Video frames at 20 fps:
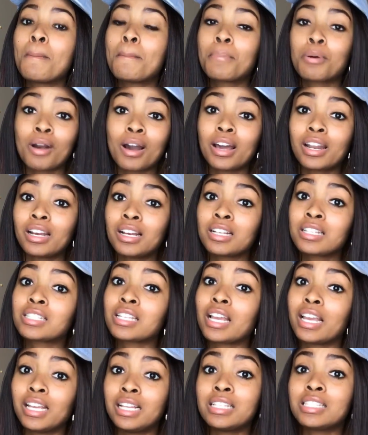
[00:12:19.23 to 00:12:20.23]

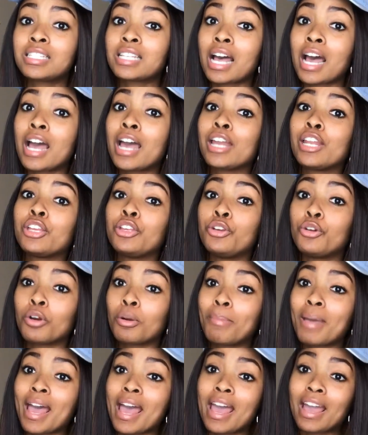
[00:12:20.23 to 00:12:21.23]
products inside
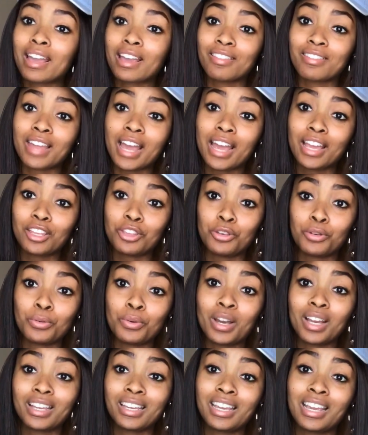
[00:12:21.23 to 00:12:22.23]
your bag that
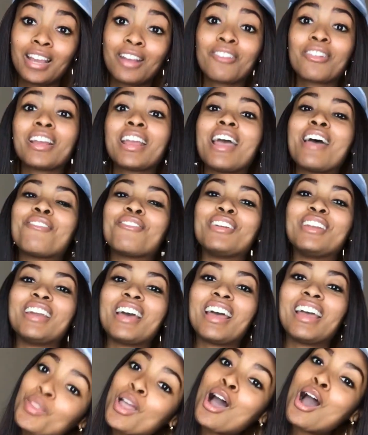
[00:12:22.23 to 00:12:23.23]
you carry every
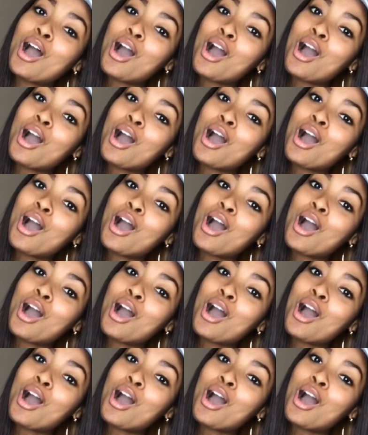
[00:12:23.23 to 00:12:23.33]
day.